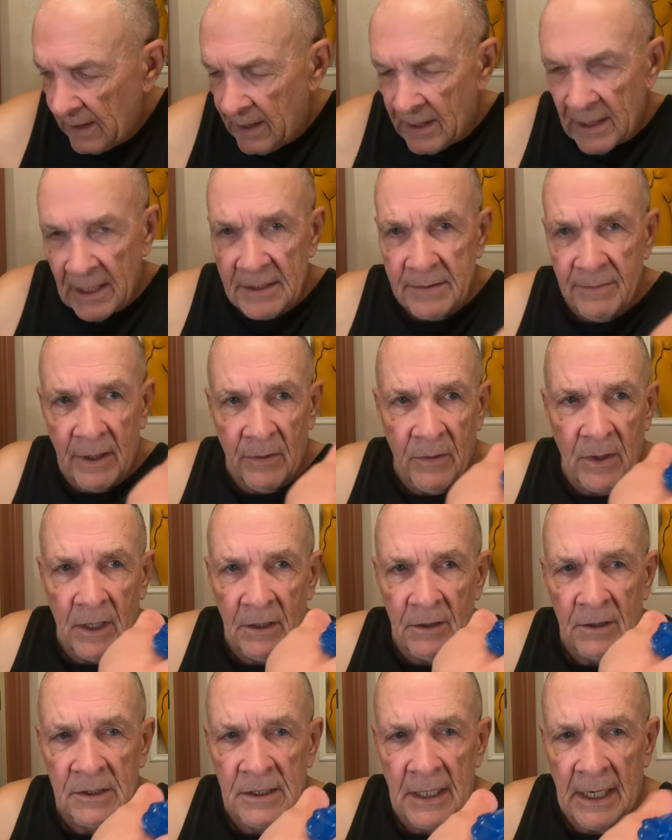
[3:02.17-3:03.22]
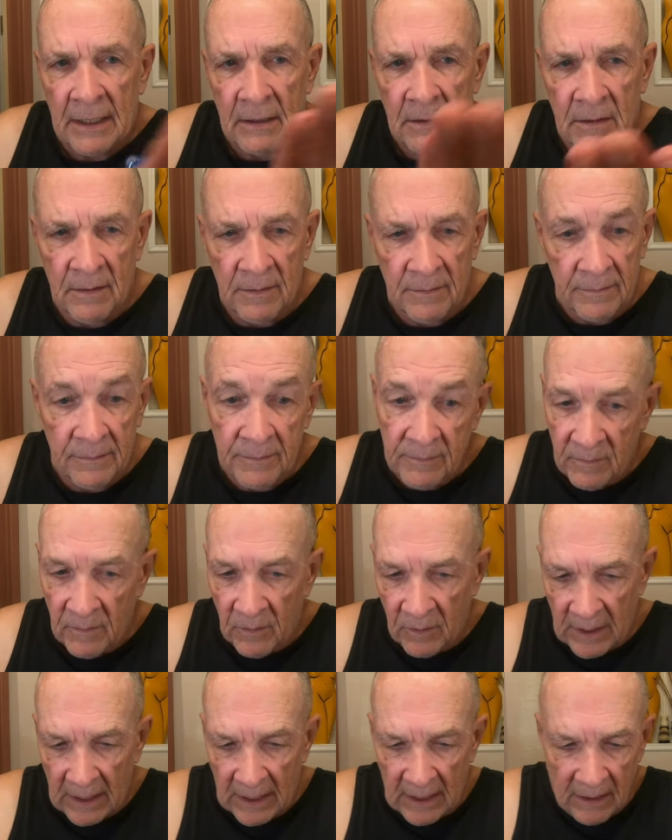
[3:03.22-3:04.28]
That's about what it looks like.
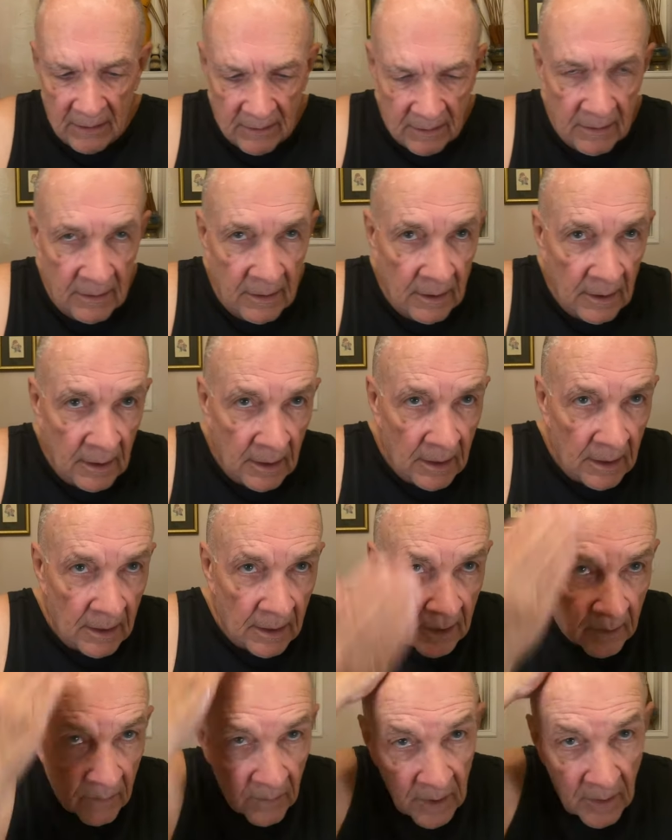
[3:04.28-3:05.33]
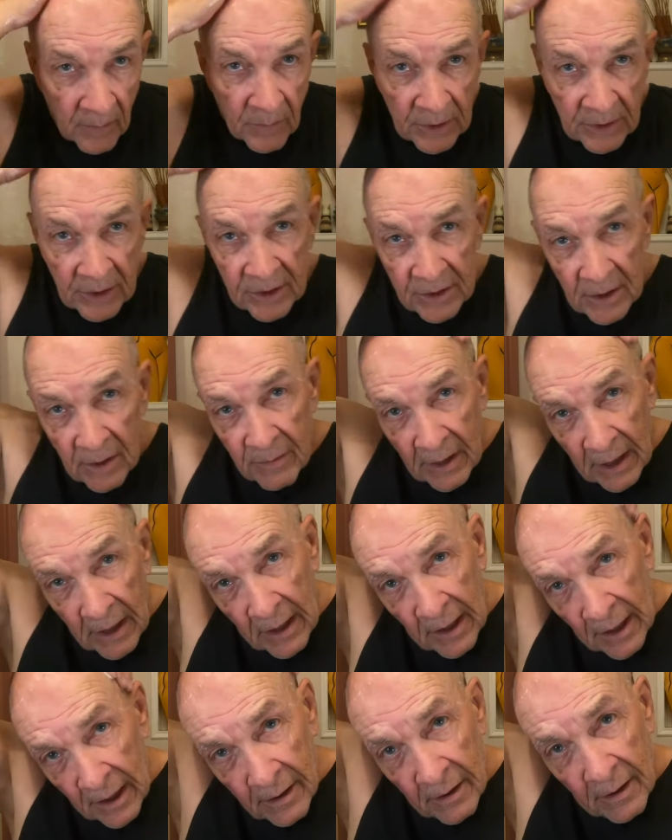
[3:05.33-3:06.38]
Okay. And I'm going to put this on my
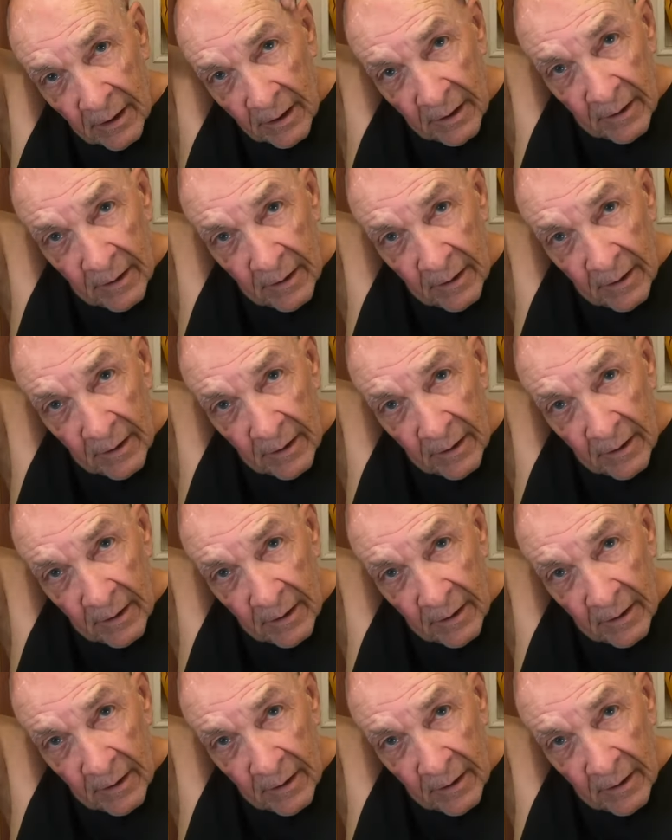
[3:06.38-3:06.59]
head.